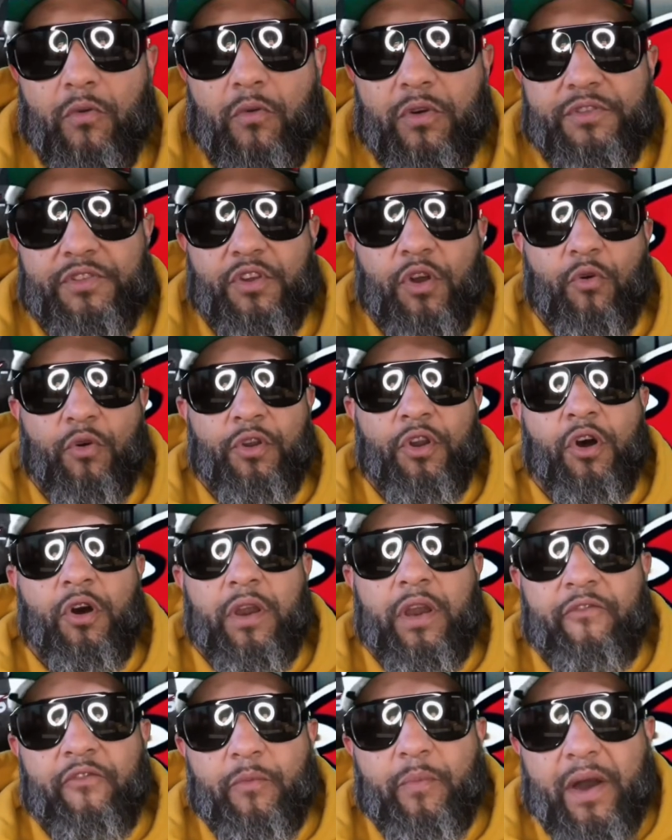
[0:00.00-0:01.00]
What's going on,
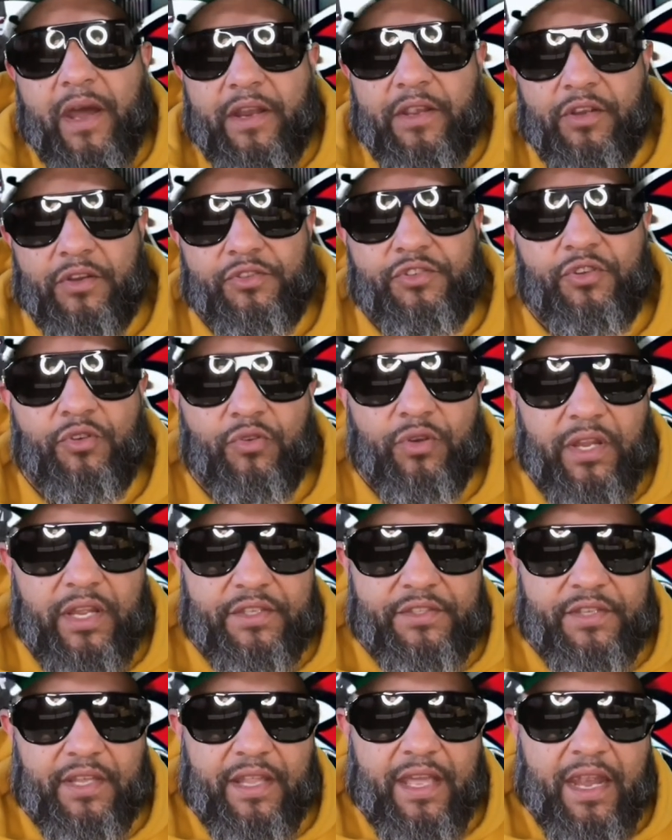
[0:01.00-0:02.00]
everybody? You're tuned in
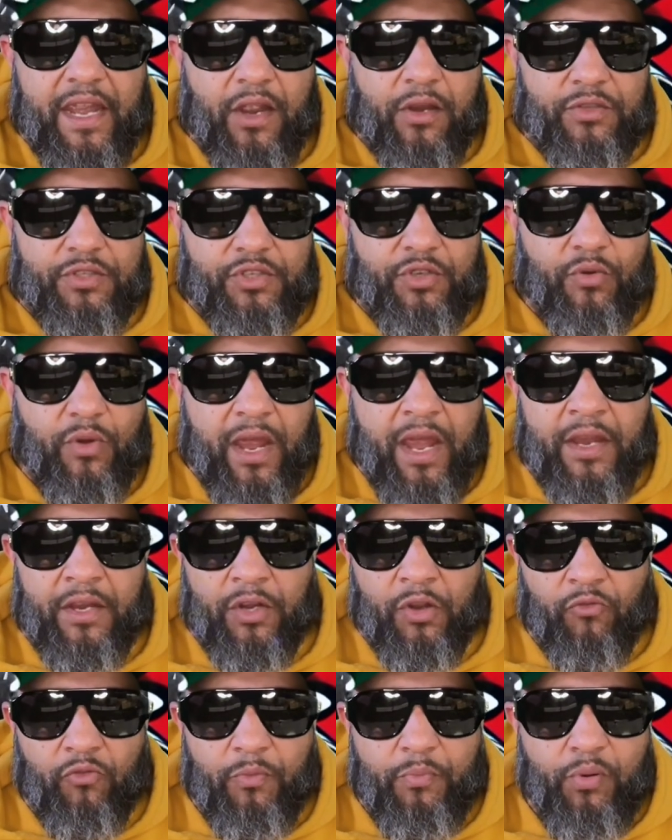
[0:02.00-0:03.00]
to the Air 2
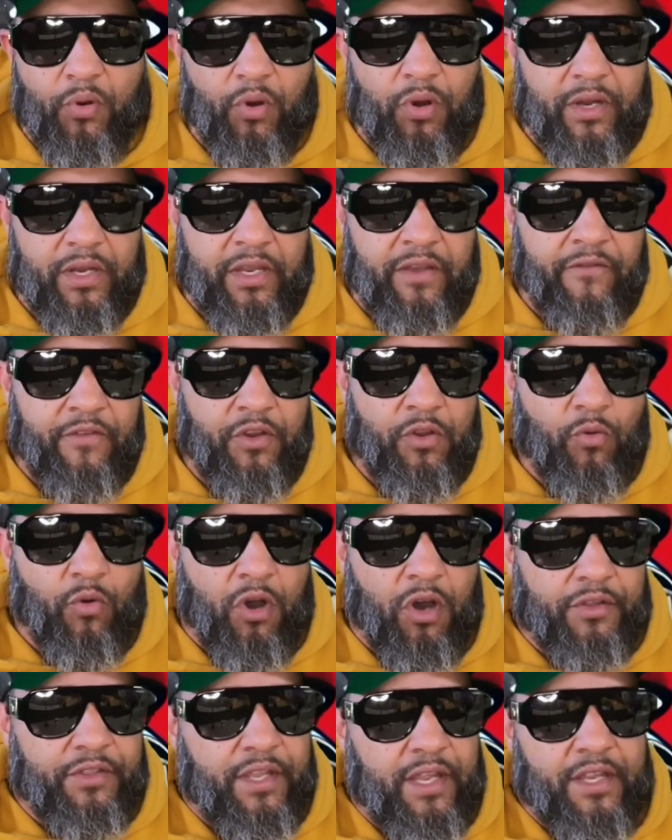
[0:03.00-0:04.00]
Anchor Report, giving you
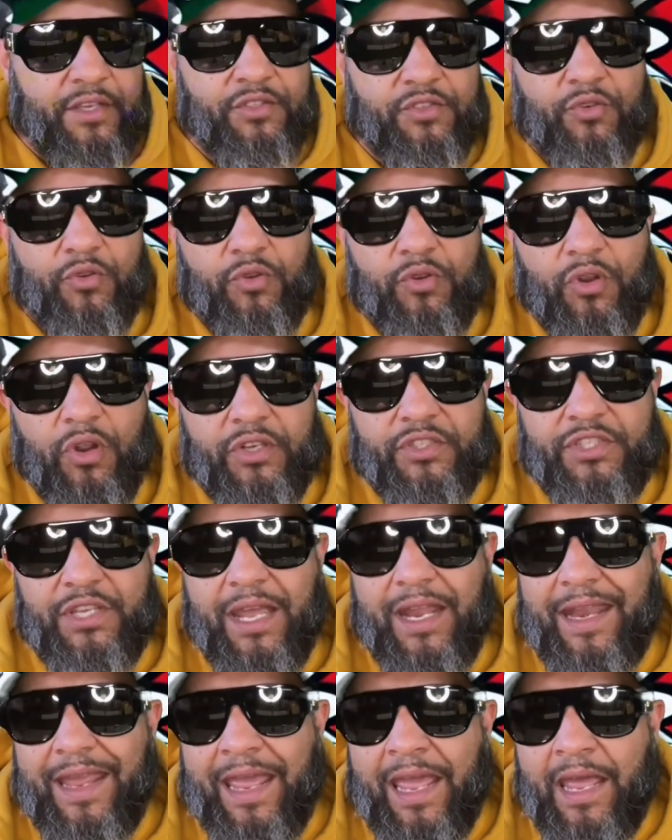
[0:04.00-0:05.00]
all things New York
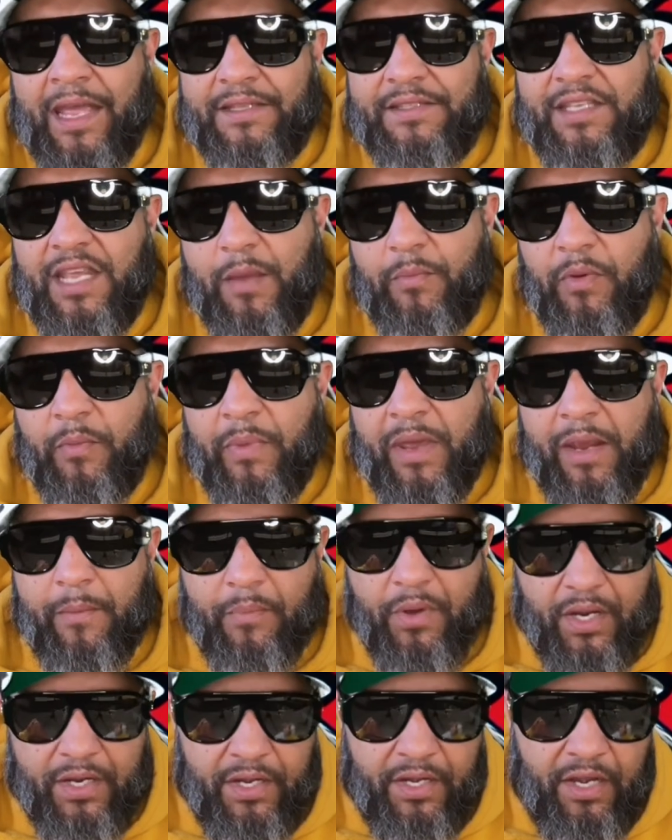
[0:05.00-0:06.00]
Jet and Tampa Bay
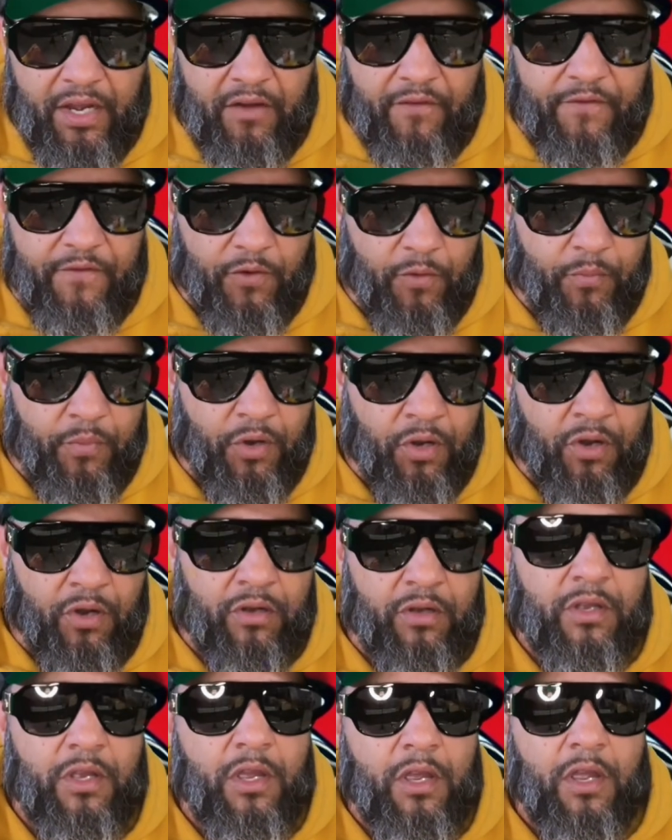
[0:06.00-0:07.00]
Buccaneer
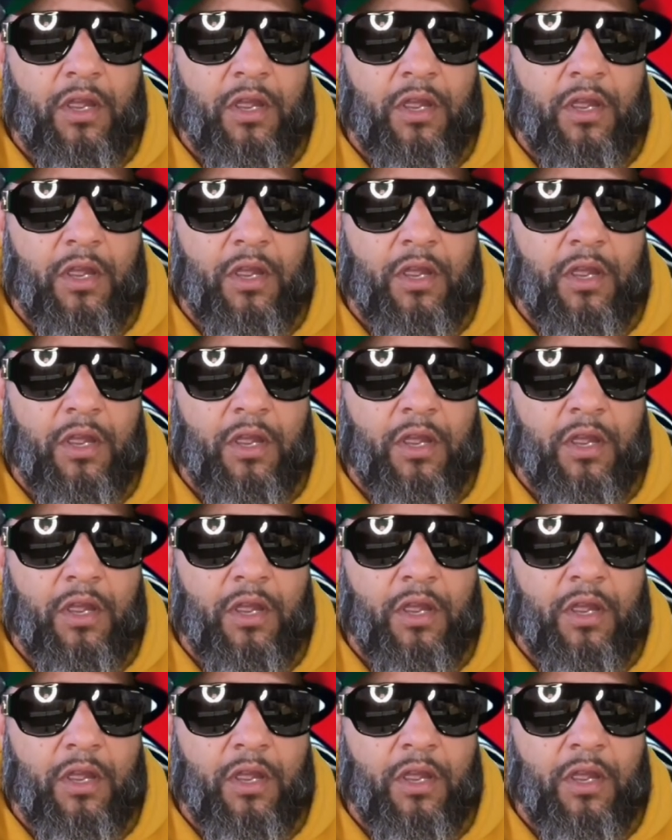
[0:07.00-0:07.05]
football.